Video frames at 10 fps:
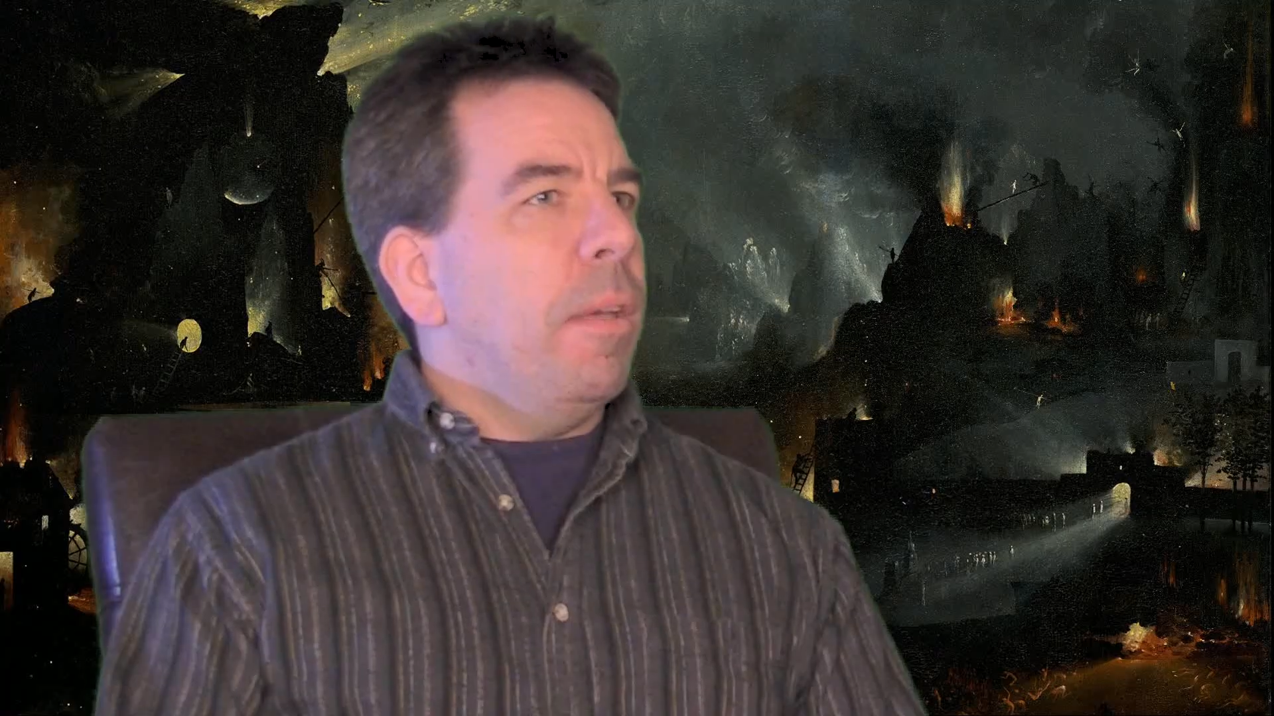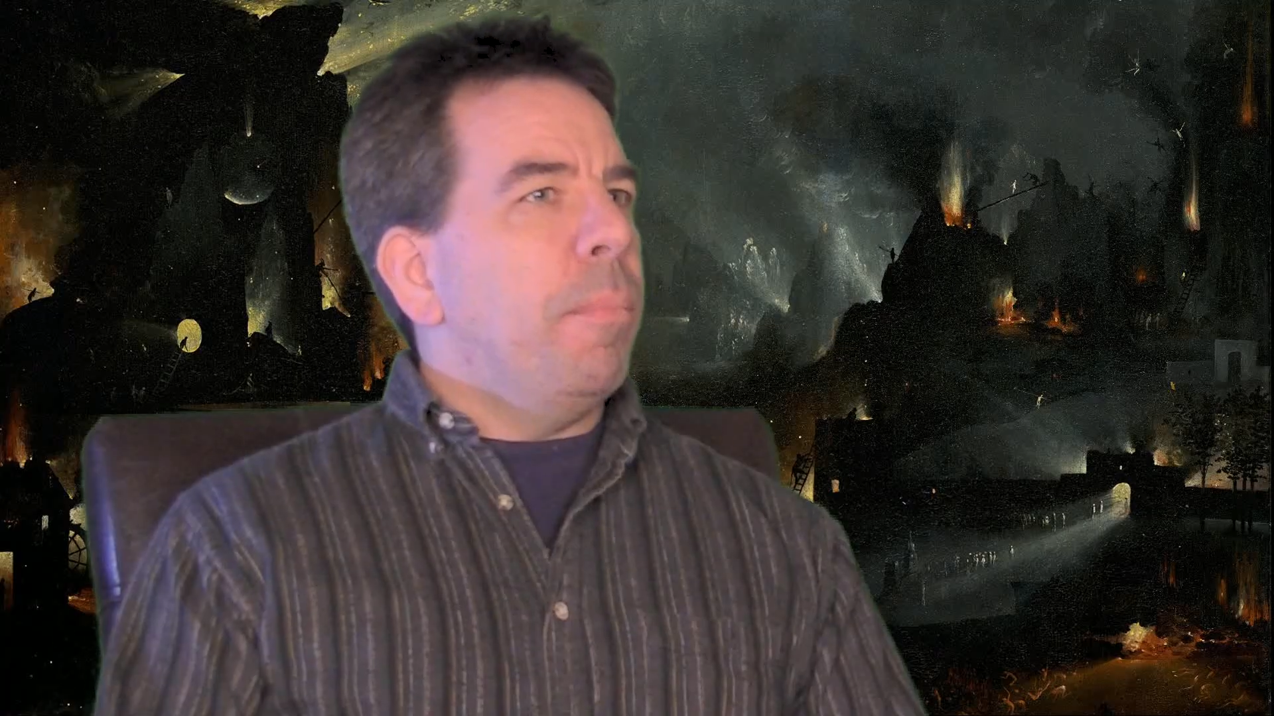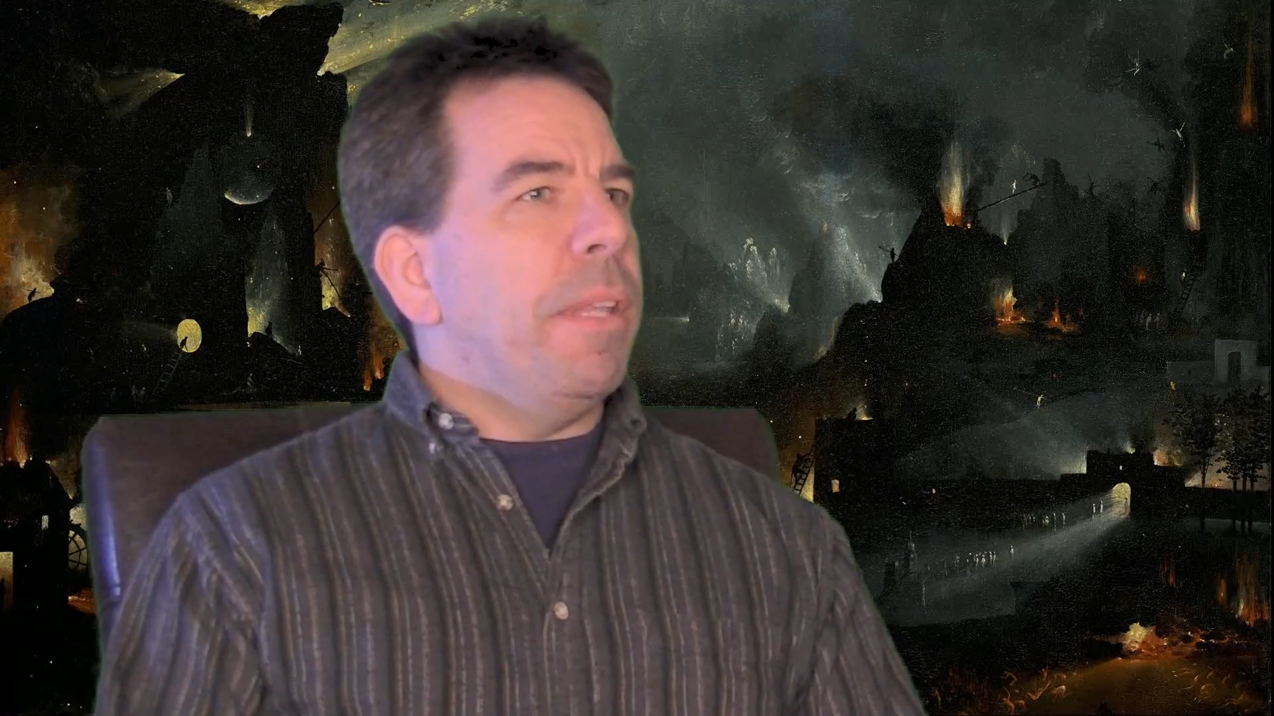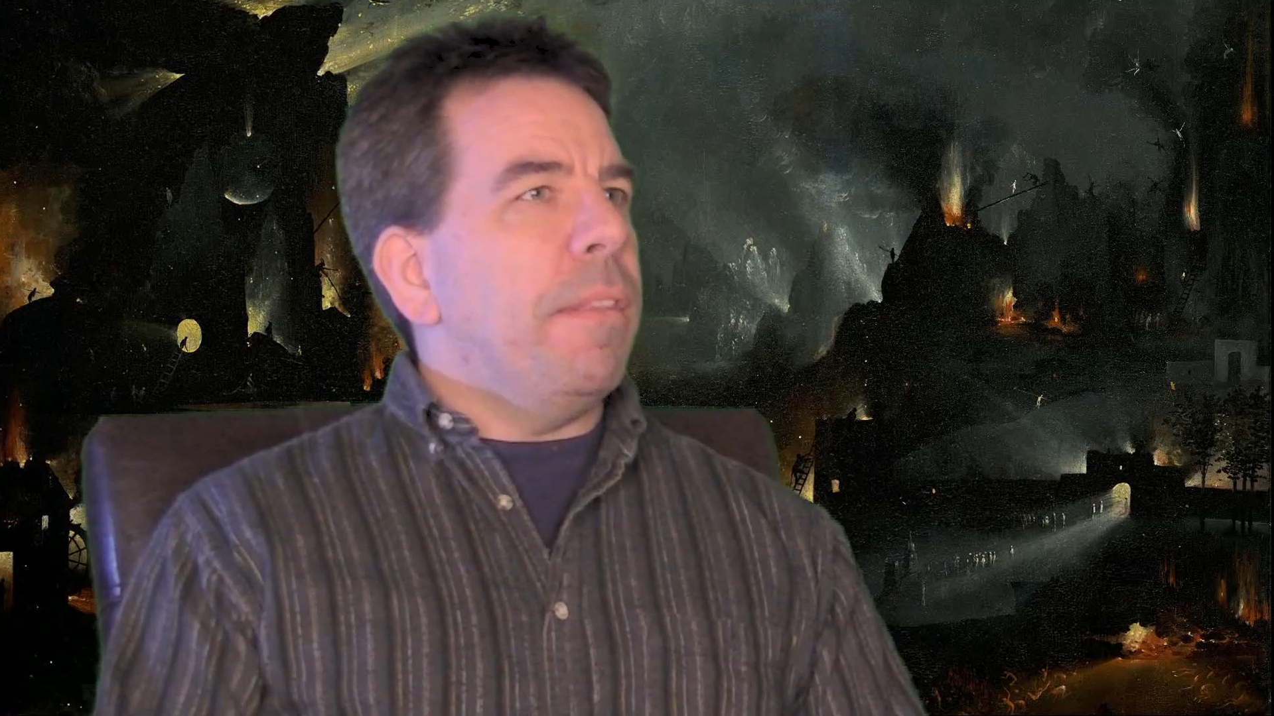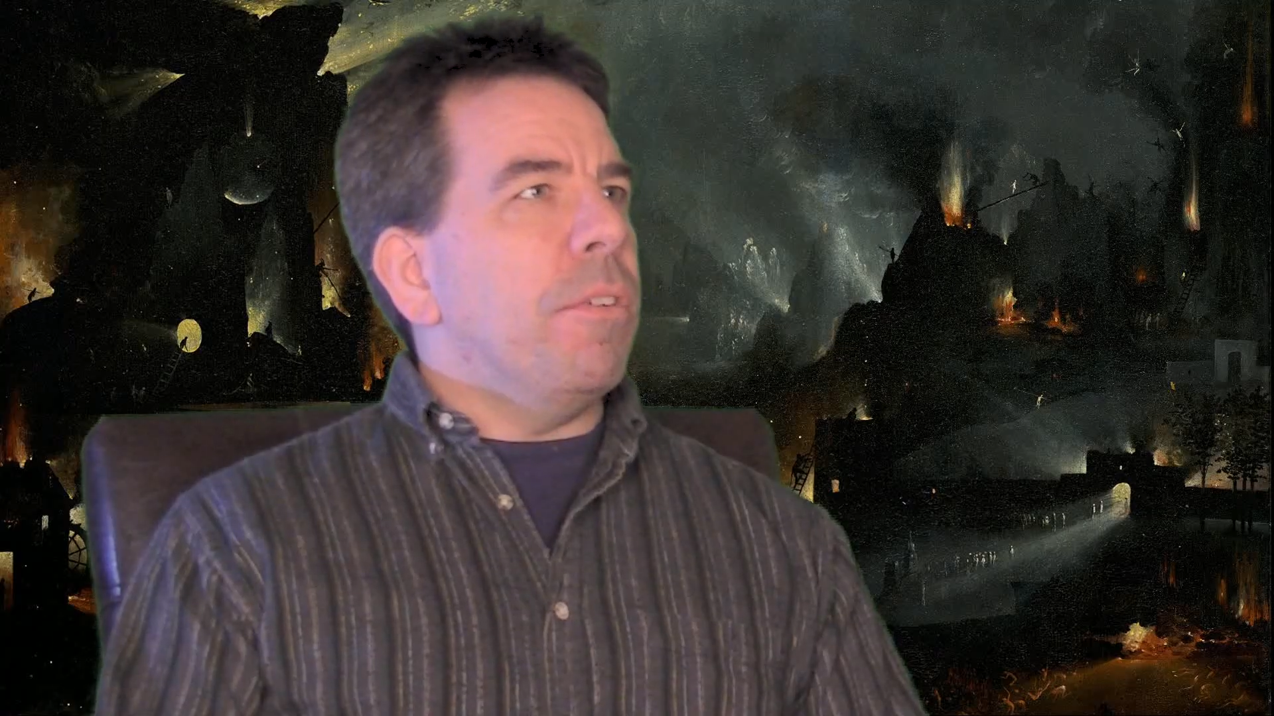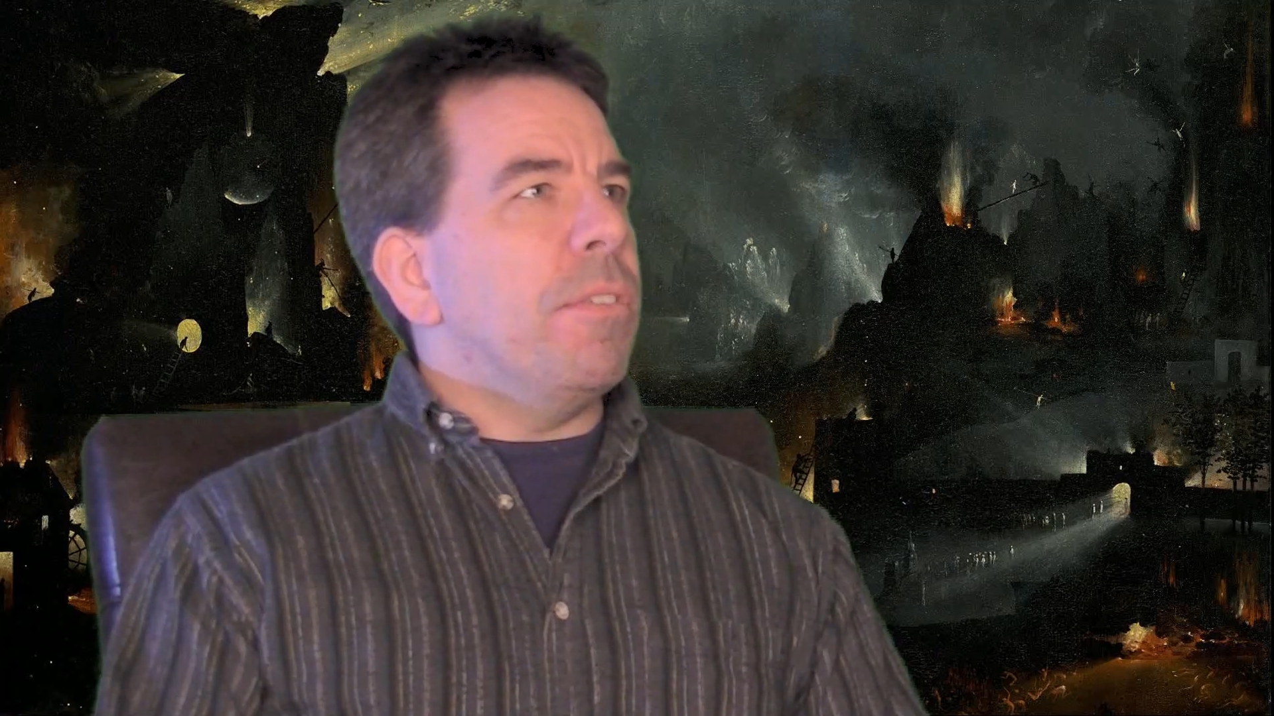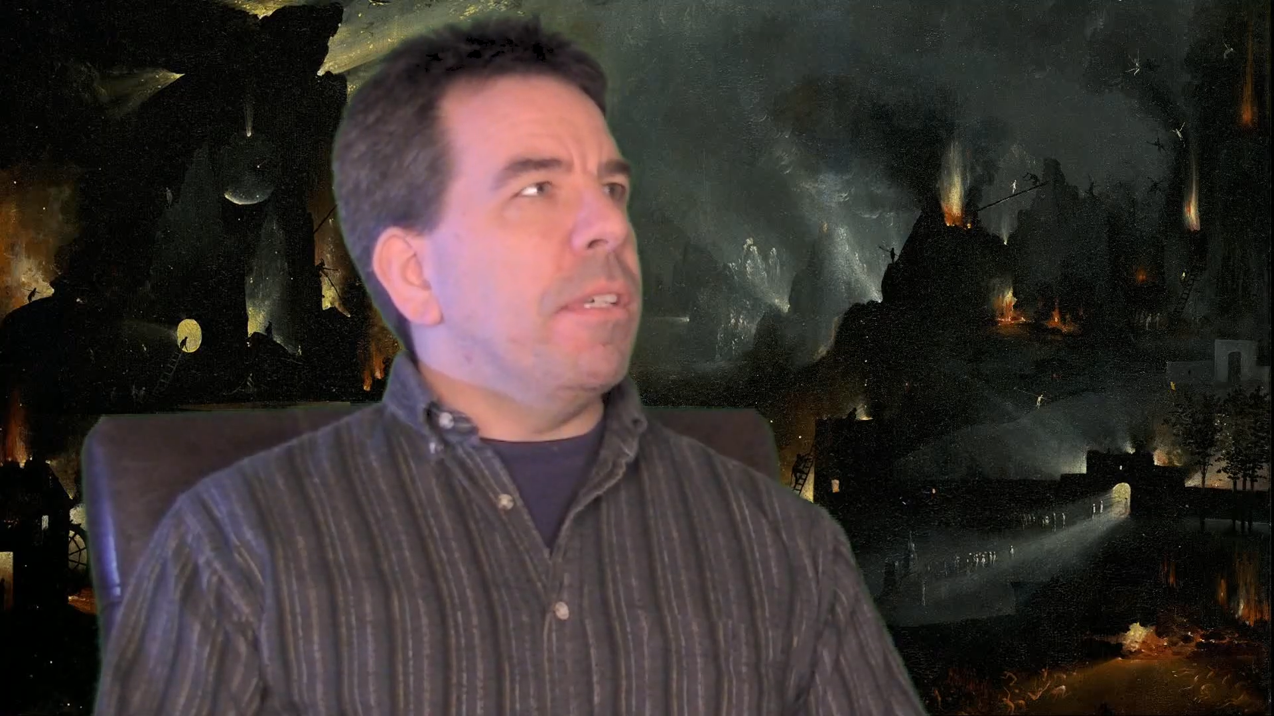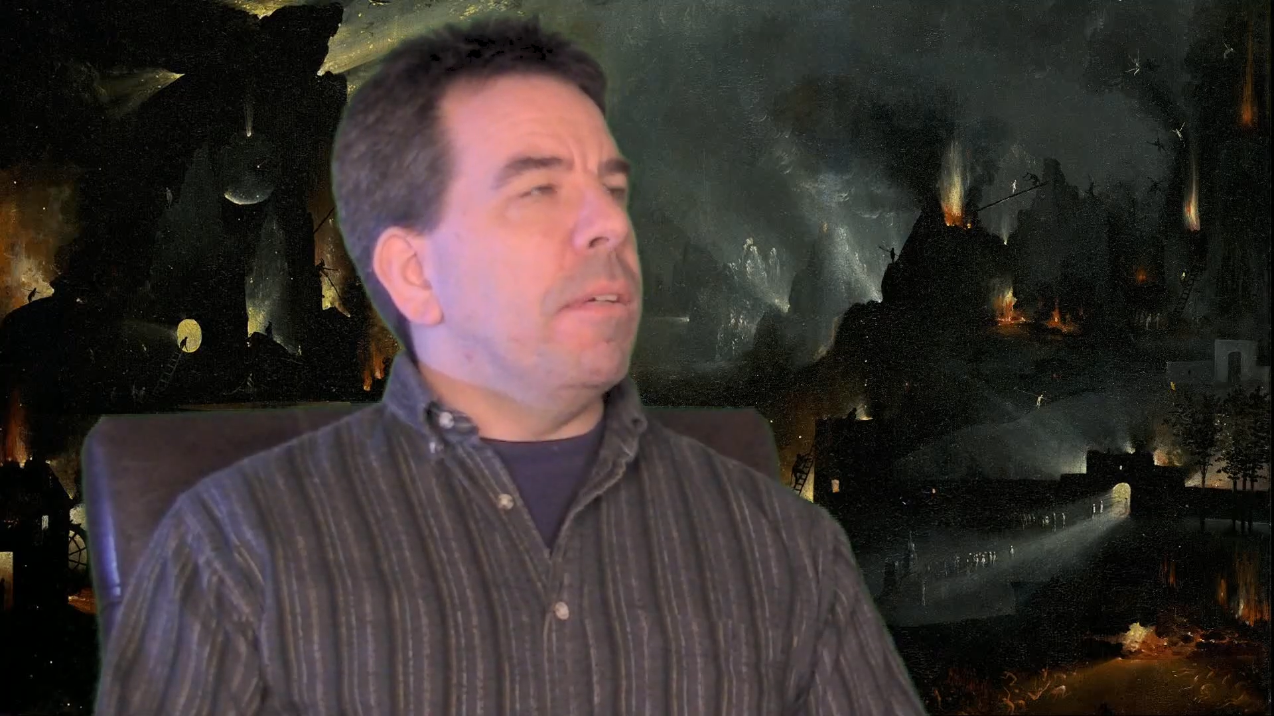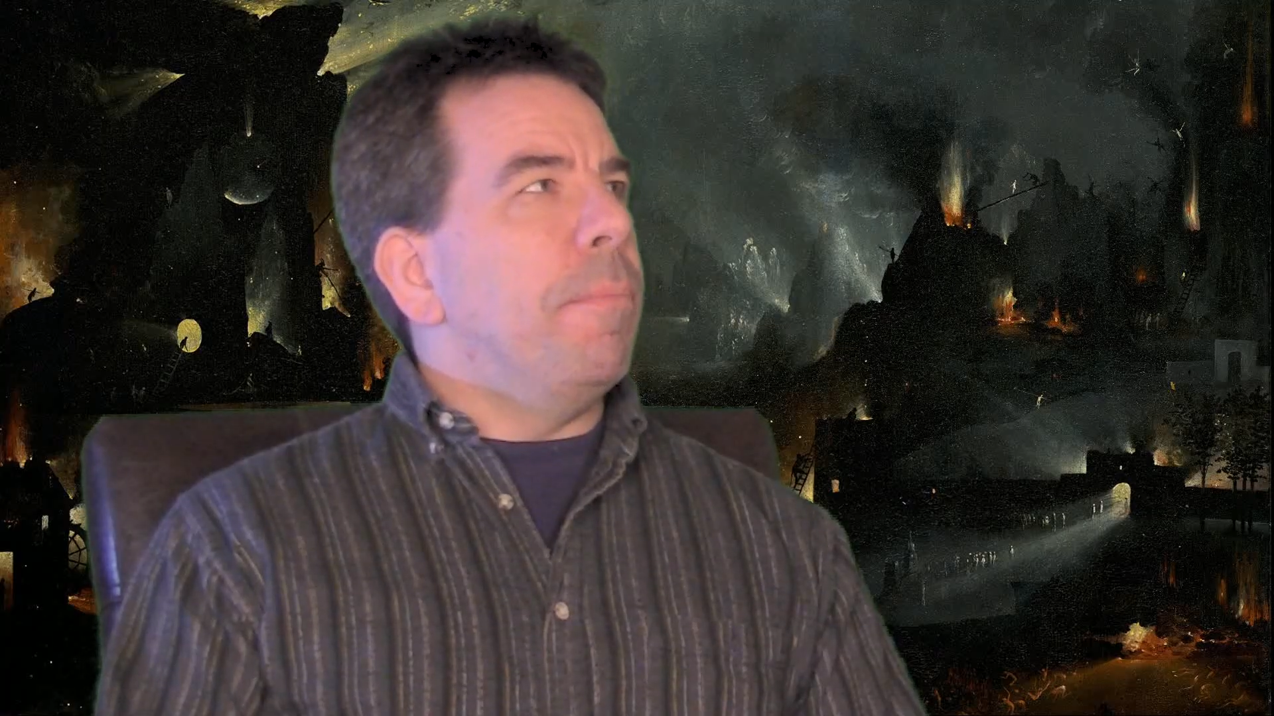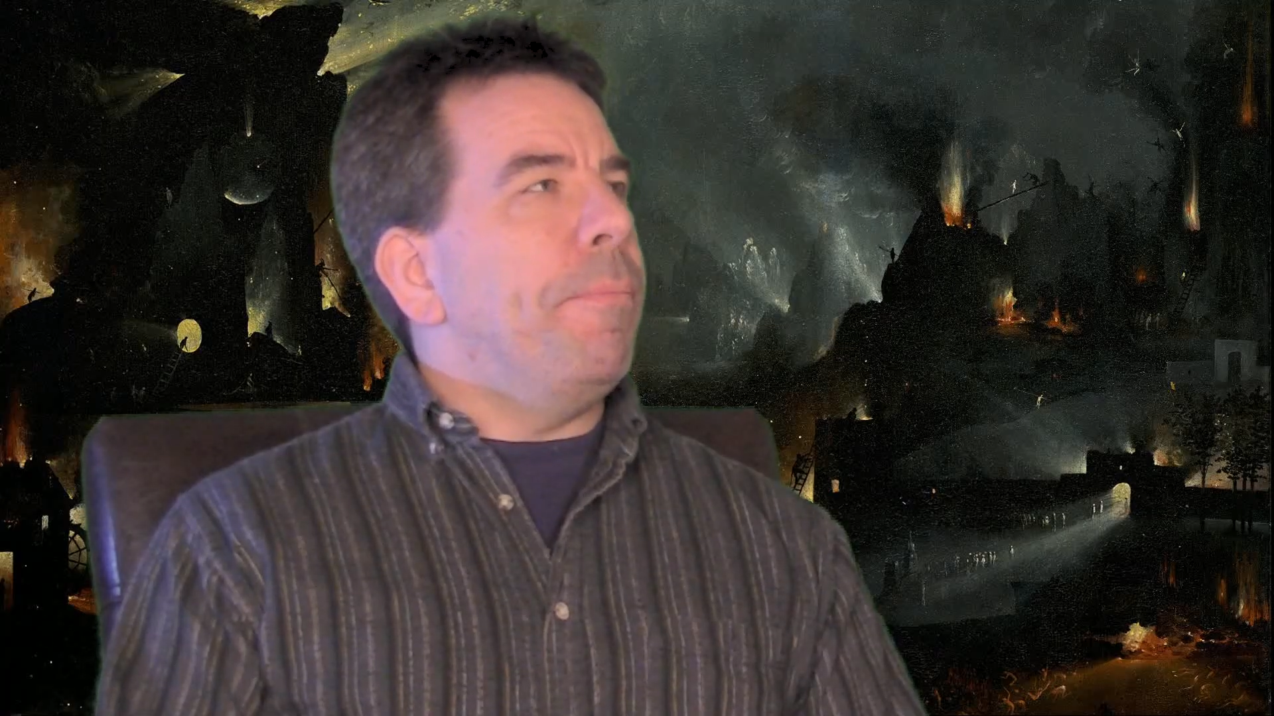But there's
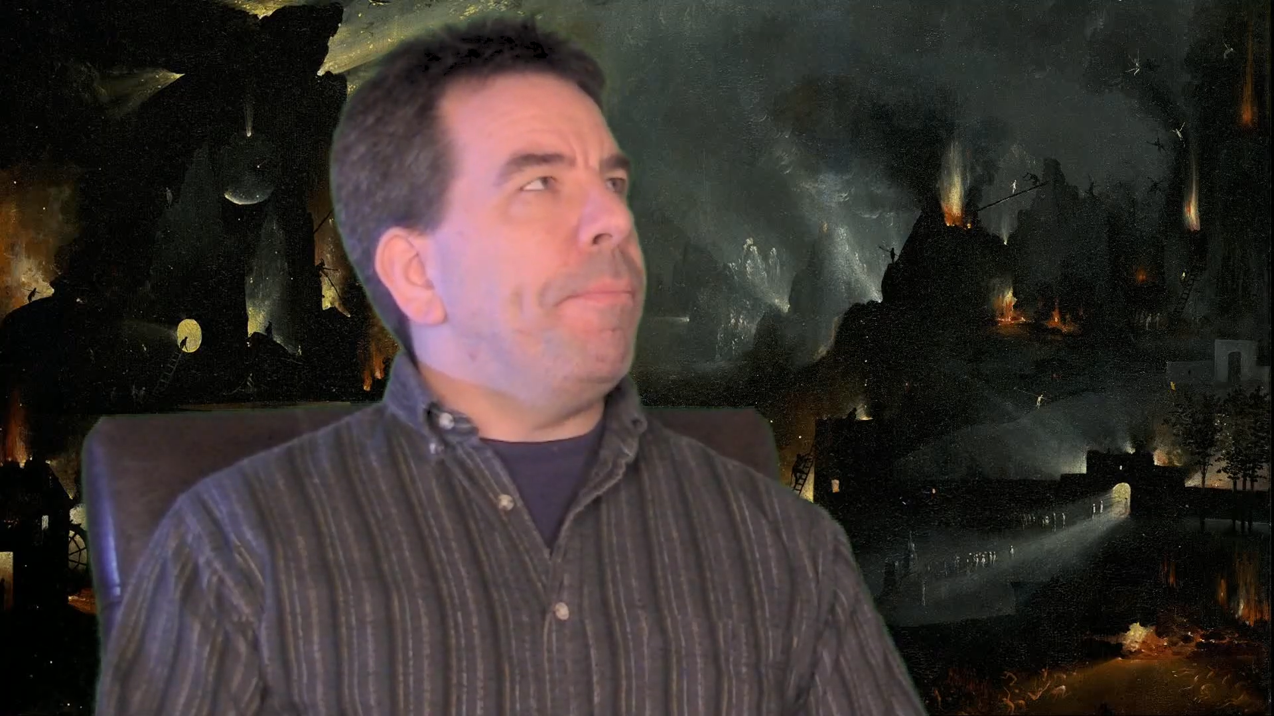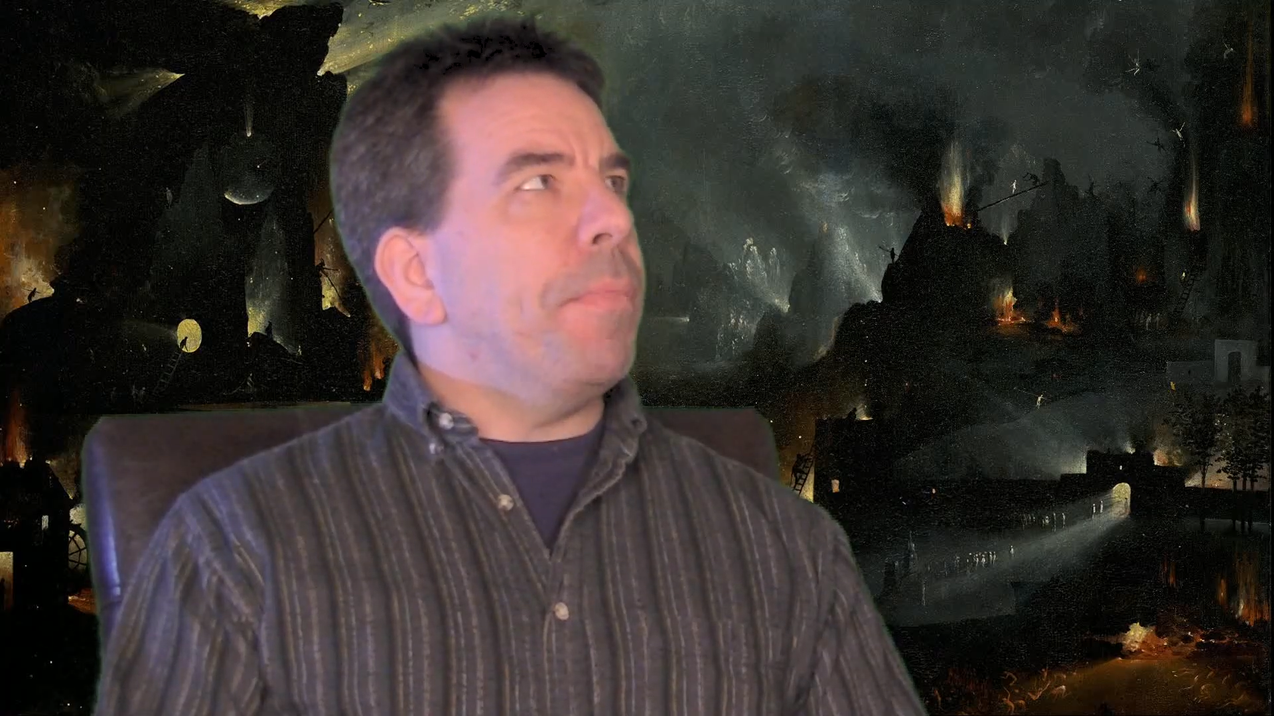a,